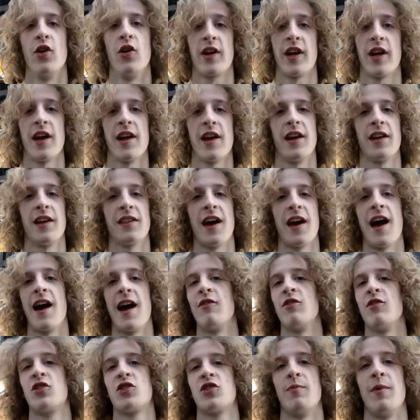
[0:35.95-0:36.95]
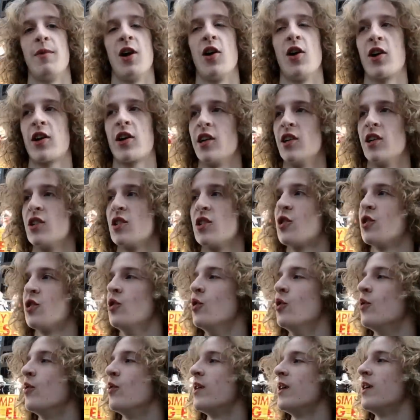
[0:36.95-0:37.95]
getting the average Americans
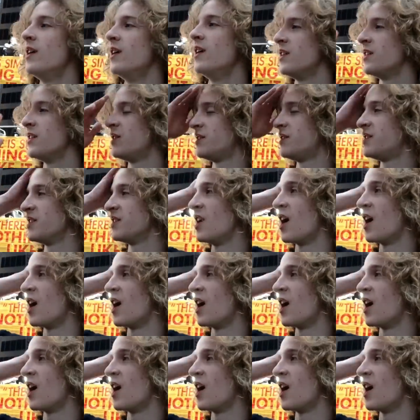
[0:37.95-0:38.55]
who did